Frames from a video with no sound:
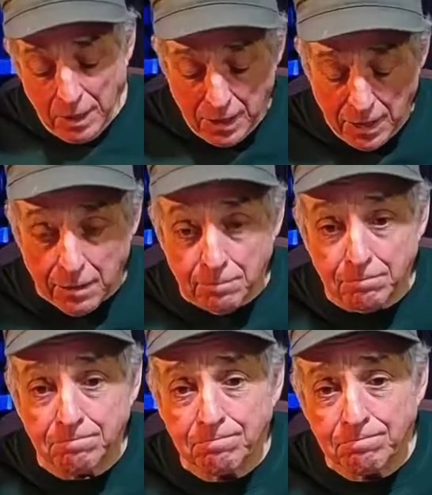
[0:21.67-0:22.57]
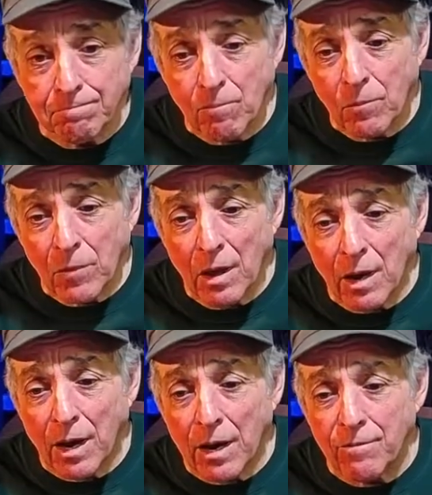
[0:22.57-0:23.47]
Um,
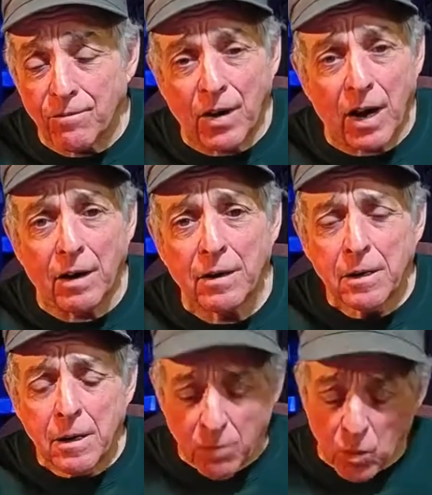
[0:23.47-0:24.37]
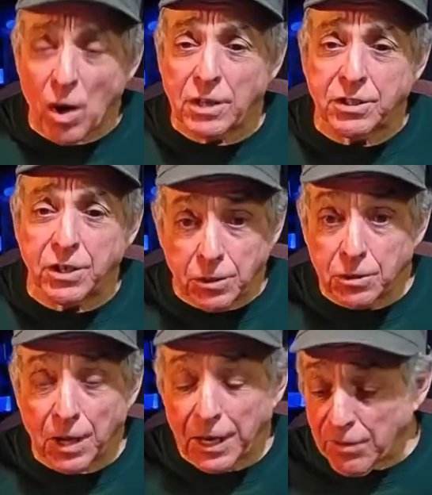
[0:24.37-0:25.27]
I've uh, been watching the
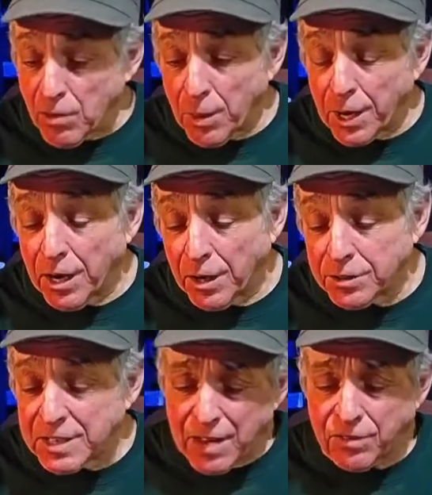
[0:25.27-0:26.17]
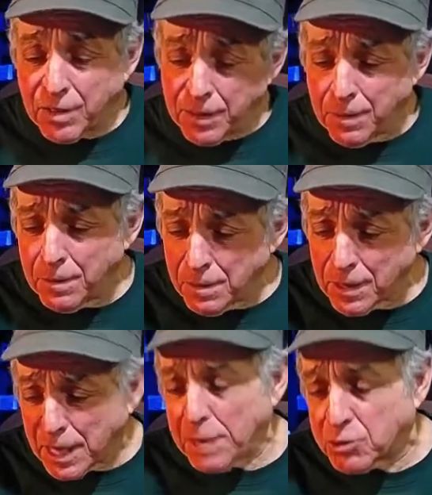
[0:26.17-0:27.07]
news like everybody else, not the
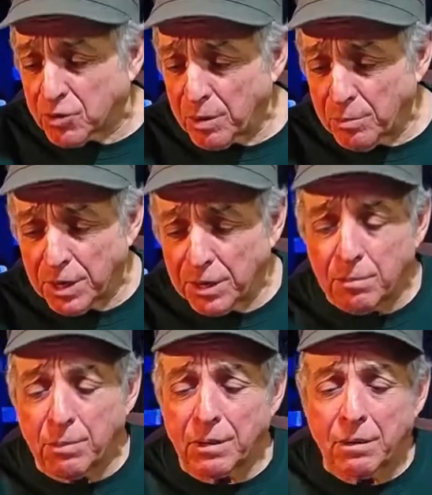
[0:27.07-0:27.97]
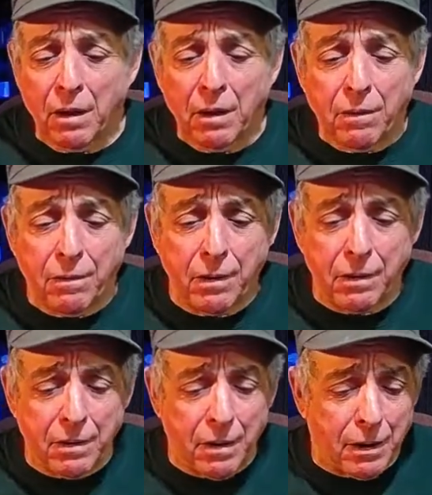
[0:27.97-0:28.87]
lamestream media, but
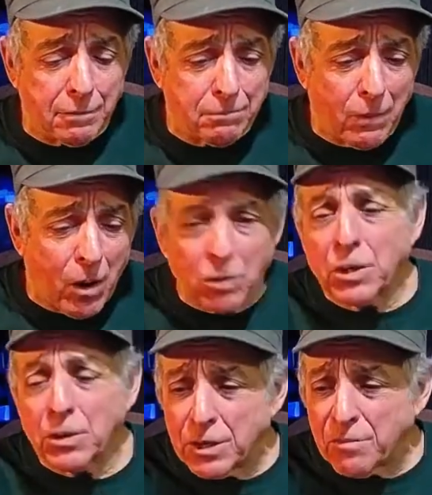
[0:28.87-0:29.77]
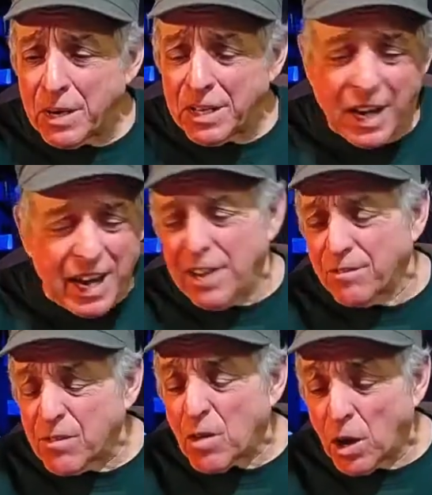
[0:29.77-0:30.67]
the uh, alternative media. I
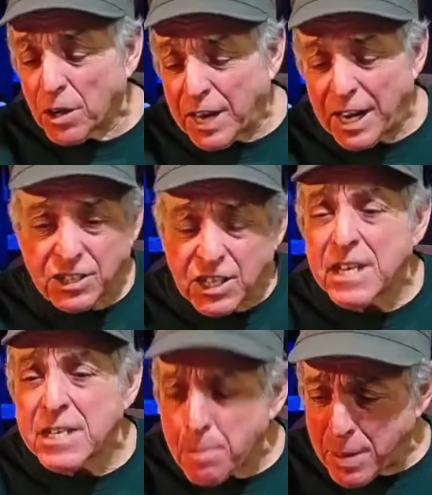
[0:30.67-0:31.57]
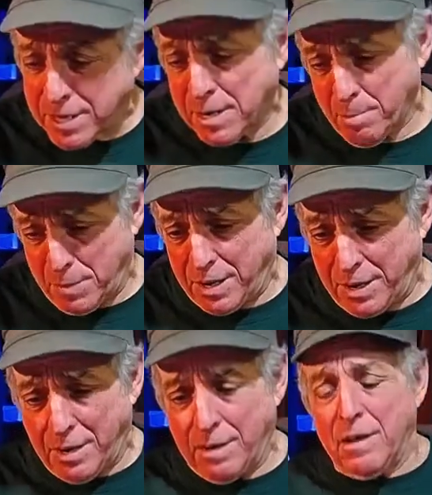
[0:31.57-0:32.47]
even call it that. It's the independent
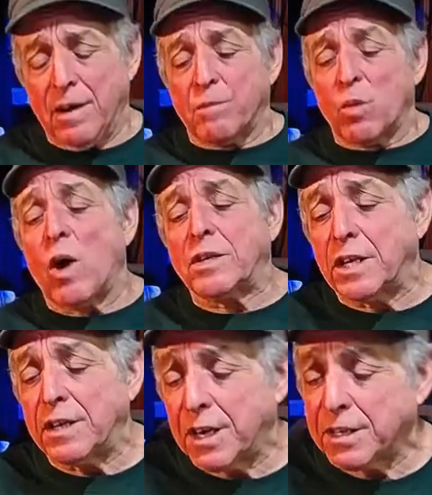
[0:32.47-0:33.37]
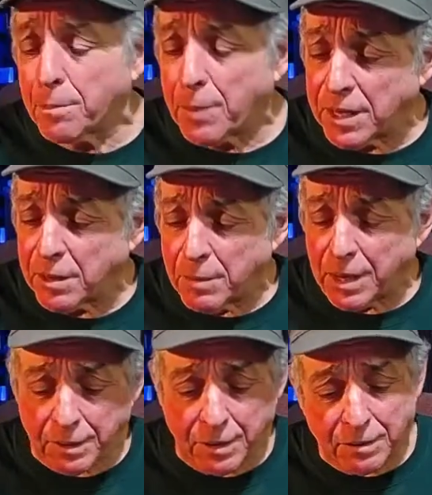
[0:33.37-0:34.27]
media. Been watching the independent
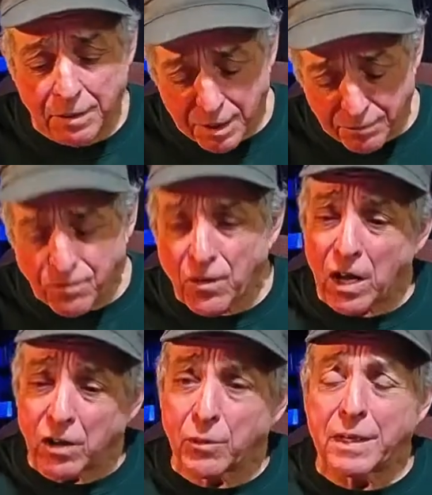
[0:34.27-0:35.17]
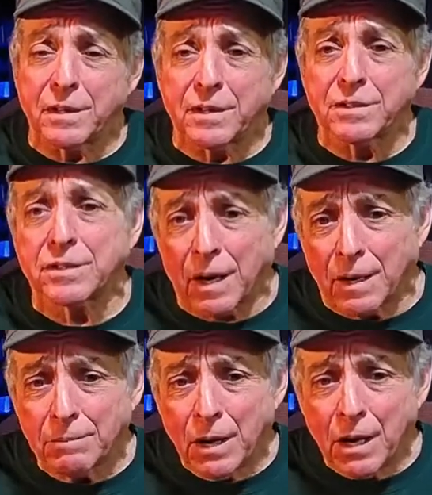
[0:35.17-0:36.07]
media and, following this uh,